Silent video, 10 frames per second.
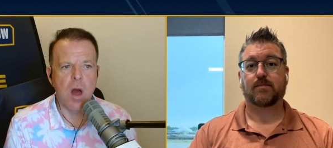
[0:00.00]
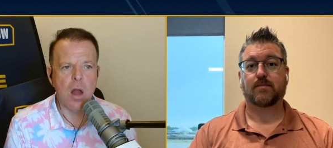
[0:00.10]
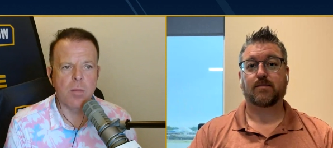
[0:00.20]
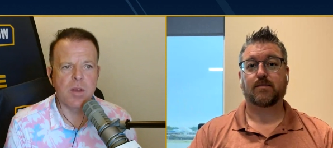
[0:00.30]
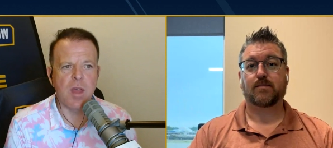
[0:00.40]

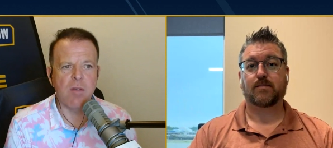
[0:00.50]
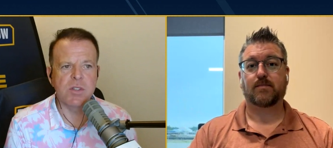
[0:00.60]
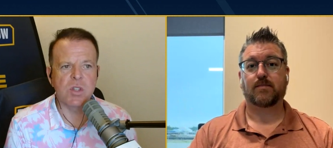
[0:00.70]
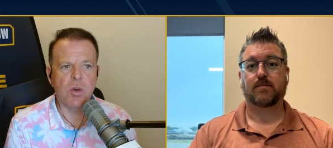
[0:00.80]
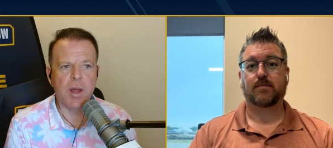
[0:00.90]
Speaker 1: Well, Connor
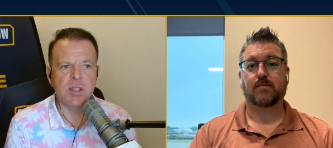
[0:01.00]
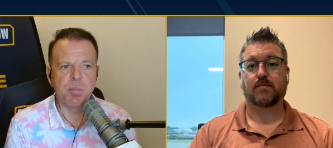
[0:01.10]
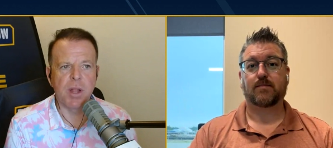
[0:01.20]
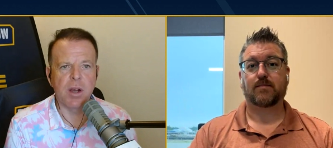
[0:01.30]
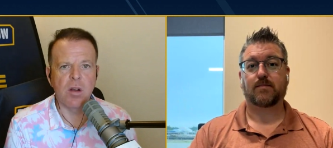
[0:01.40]
McDavid's the
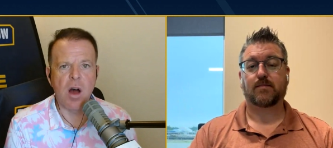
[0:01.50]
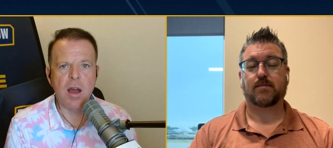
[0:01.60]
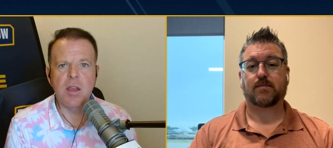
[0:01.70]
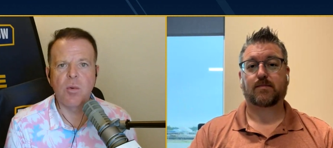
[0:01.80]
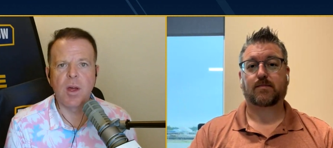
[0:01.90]
greatest
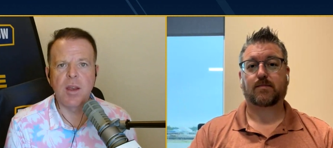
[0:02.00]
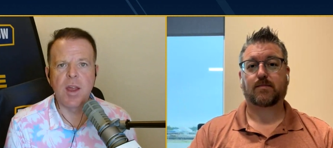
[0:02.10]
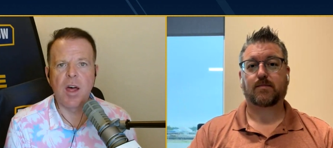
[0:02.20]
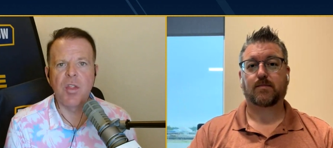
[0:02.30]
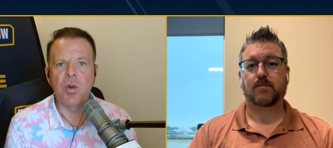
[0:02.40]
player in hockey
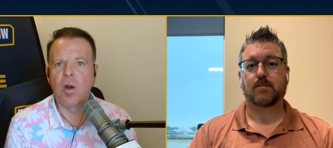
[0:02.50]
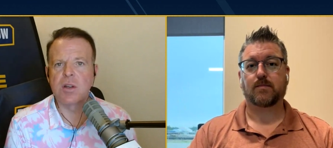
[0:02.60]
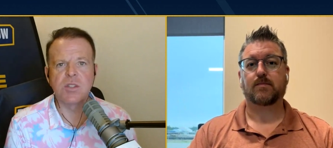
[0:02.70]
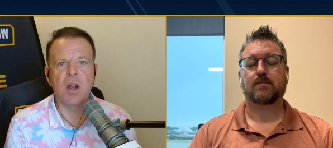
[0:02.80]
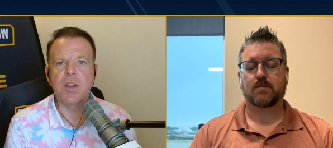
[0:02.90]
right now, and
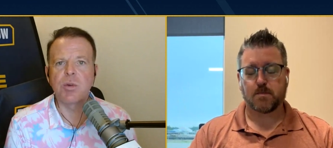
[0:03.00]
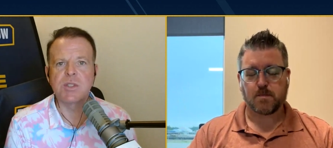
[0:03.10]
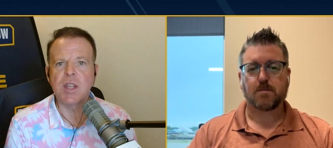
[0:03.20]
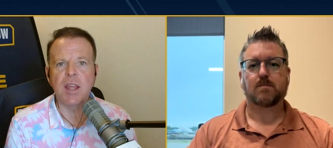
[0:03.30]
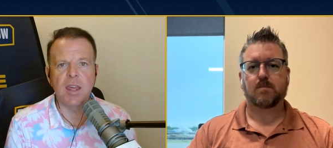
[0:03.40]
the Oilers
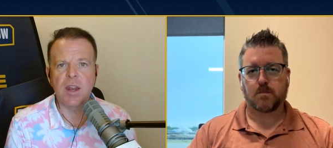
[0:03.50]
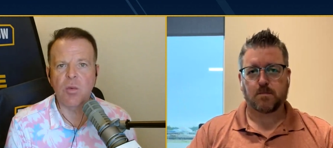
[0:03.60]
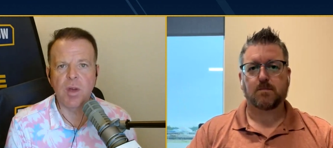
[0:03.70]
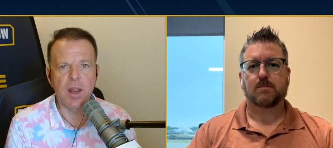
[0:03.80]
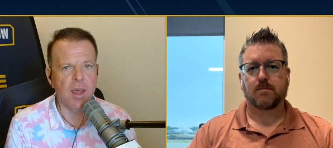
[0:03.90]
aren't interested
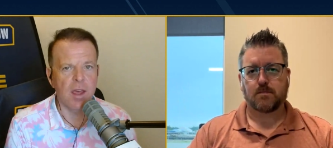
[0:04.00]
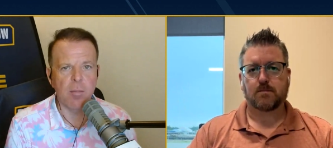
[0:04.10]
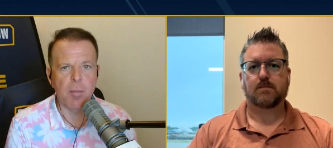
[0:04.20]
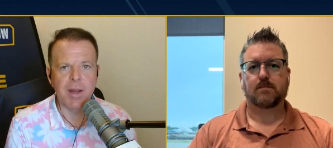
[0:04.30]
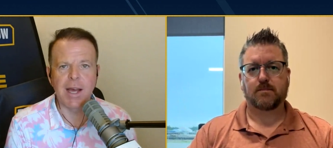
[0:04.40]
in getting rid
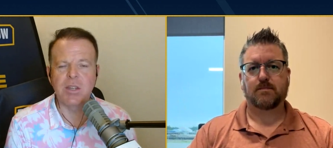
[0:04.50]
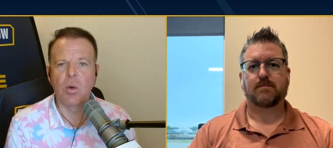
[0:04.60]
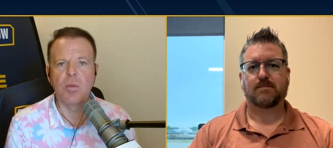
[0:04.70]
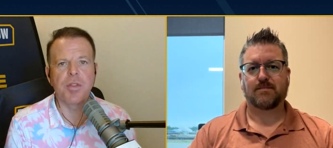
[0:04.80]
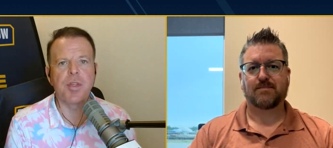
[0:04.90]
of him. I
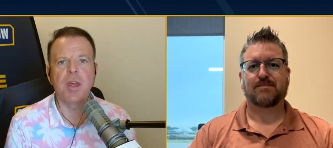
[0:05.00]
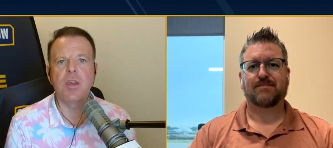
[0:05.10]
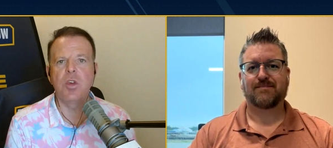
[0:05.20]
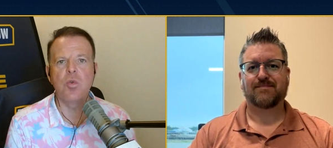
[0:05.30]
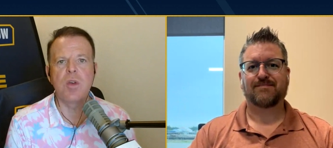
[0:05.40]
mean, I don't
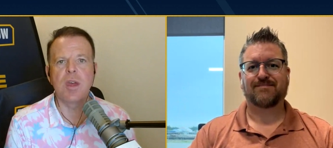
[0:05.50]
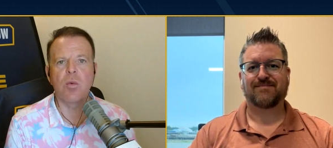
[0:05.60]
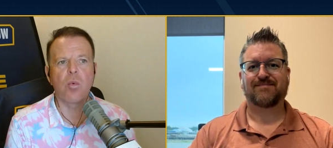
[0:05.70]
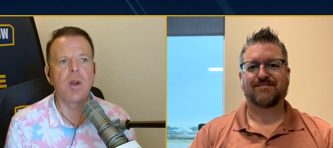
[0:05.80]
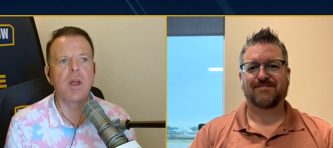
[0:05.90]
think
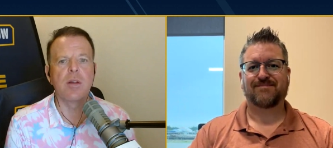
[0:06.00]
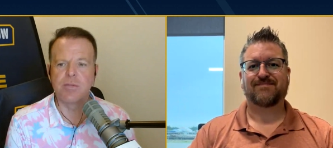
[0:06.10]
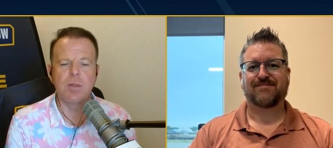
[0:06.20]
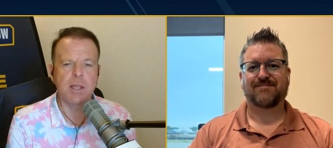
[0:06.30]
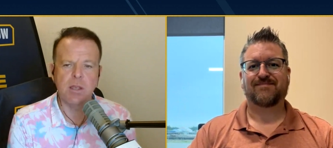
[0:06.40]
you get
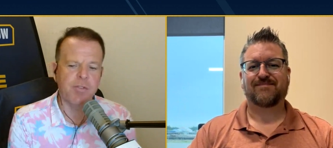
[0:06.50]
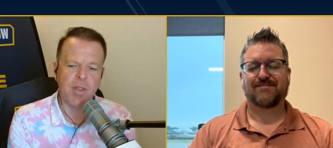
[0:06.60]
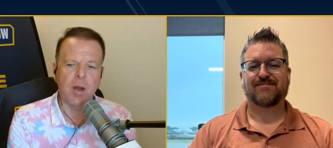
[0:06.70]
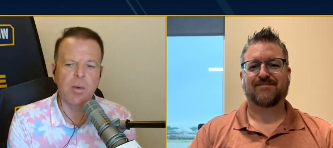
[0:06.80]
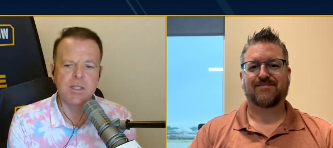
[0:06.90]
rid of,
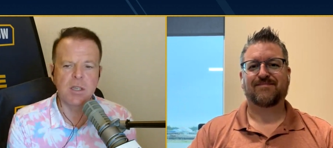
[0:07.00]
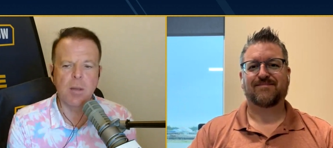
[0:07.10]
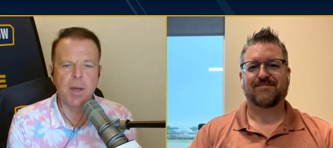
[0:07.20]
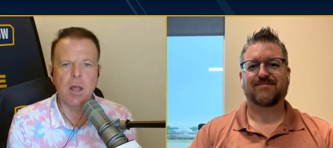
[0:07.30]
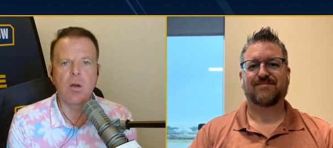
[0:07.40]
for that
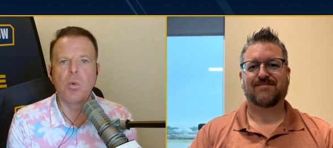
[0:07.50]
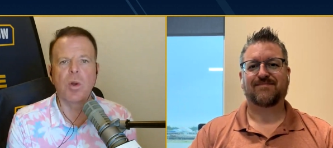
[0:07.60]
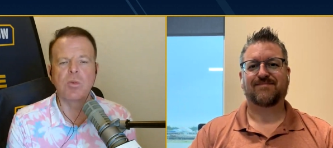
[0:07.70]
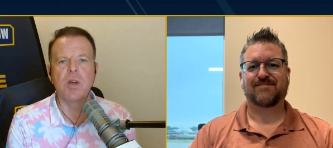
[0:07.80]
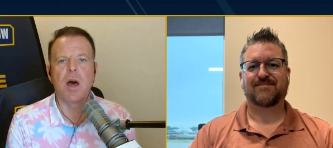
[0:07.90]
reason. I mean,
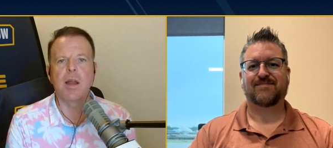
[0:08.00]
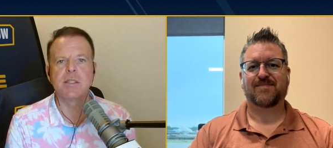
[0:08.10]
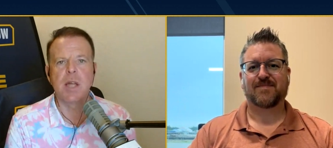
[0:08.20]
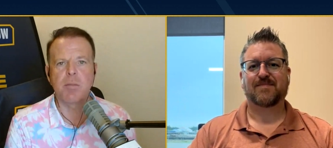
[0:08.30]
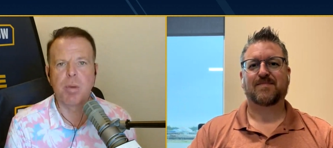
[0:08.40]
I don't know what
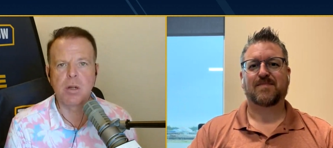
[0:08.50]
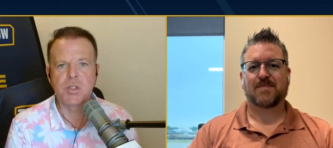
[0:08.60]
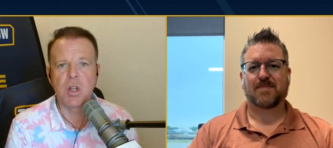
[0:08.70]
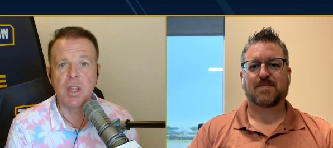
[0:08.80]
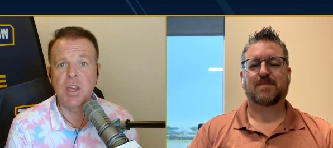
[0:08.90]
Ohtani's like
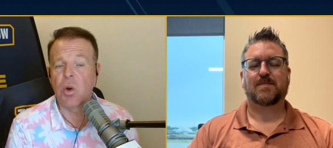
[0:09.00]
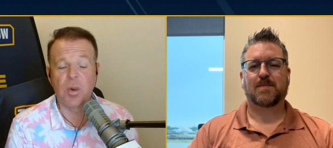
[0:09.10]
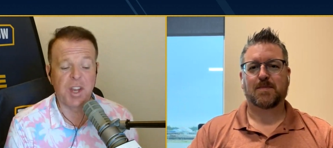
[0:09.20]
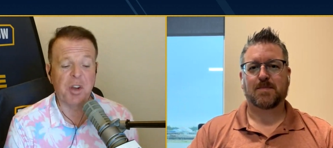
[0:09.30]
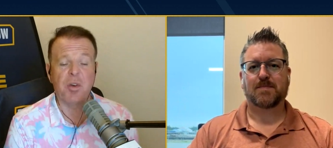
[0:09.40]
personally.
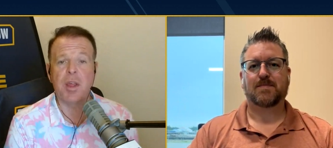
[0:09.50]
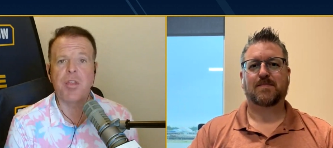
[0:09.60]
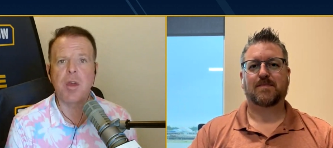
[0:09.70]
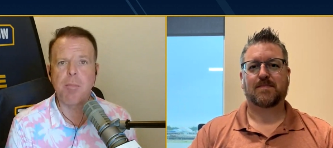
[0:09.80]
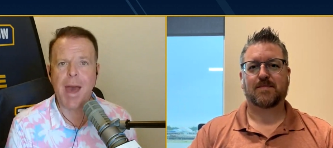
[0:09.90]
You don't
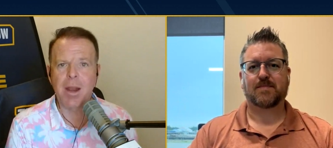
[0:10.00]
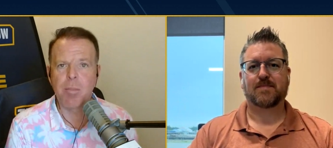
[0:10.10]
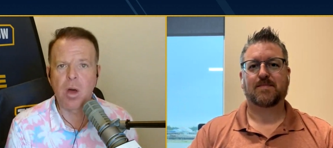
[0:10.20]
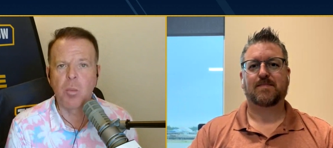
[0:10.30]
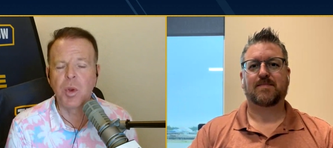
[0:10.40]
hear anything
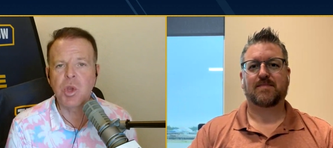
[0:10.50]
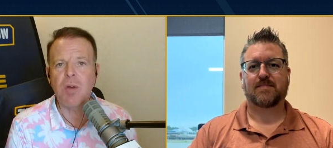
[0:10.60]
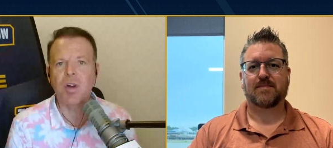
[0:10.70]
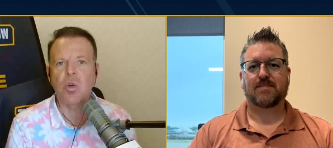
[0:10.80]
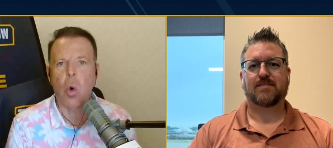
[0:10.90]
bad about him.
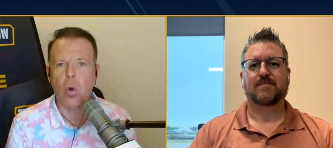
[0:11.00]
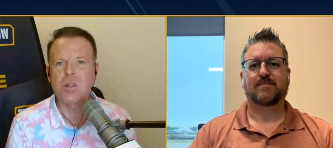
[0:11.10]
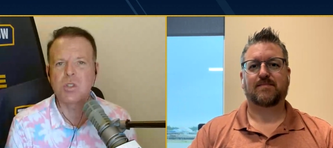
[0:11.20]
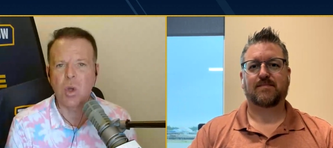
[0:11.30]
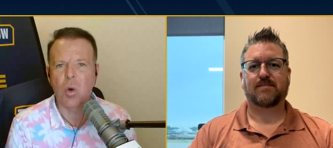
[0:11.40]
When you have a
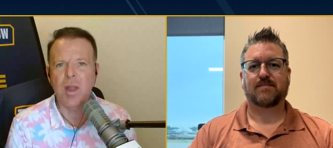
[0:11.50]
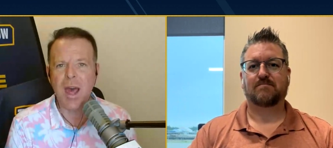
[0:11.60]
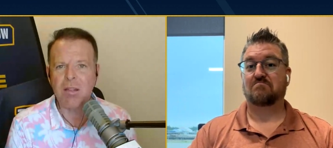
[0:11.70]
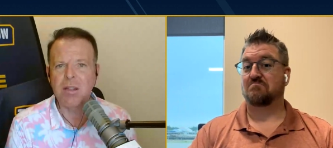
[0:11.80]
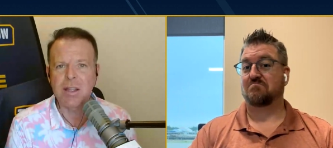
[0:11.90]

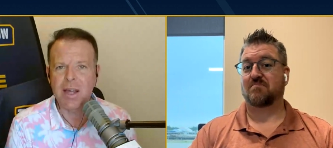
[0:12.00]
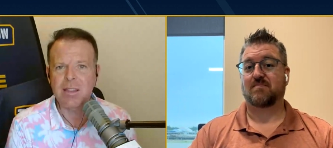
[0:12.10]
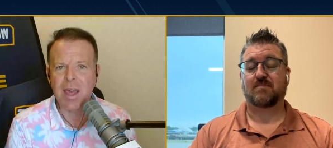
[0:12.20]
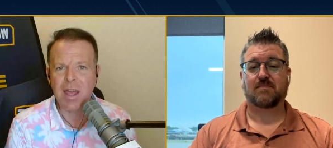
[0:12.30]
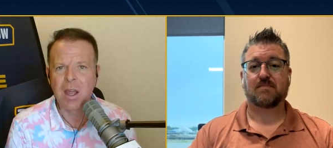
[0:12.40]
cornerstone
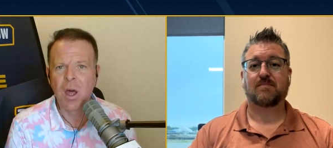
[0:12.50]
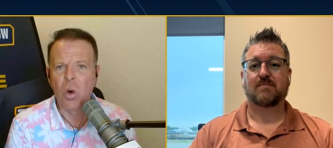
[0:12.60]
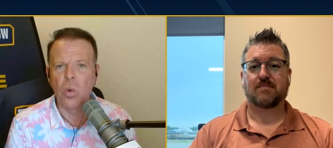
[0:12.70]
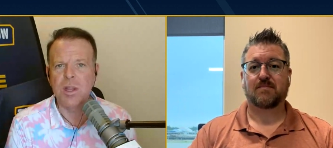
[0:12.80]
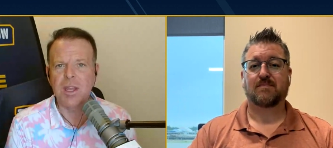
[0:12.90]
athlete like
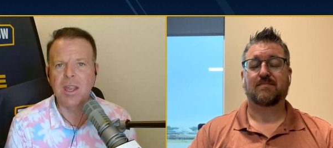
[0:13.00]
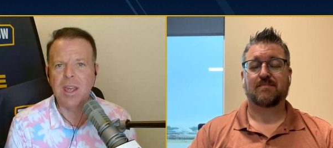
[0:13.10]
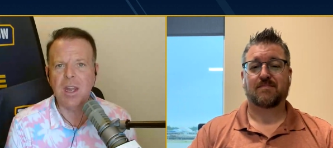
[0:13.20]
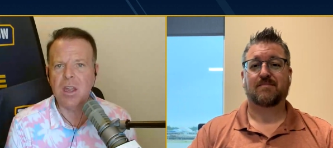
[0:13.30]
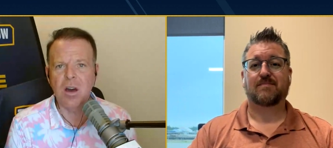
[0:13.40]
that,
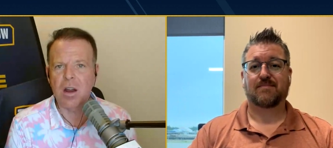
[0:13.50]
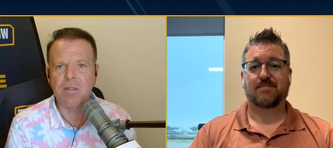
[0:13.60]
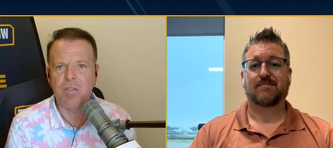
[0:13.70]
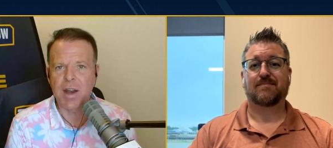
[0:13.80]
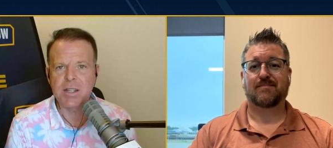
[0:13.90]
only an
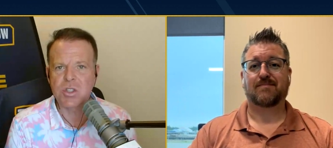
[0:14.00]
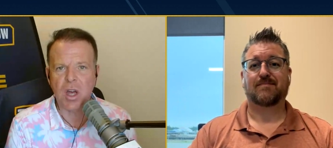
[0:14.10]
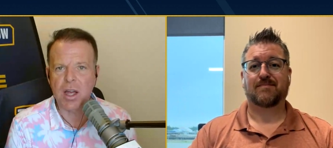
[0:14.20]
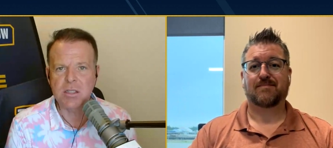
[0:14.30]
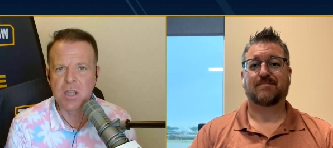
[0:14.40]
idiotic
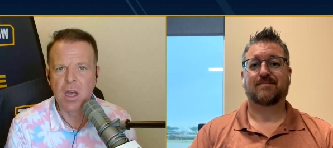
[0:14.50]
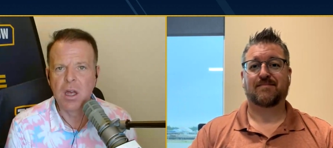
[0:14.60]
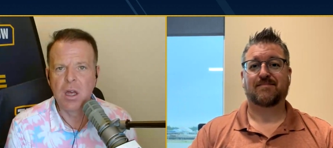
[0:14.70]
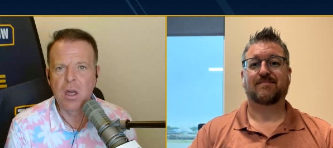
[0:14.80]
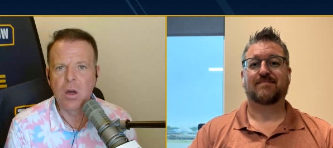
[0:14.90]
franchise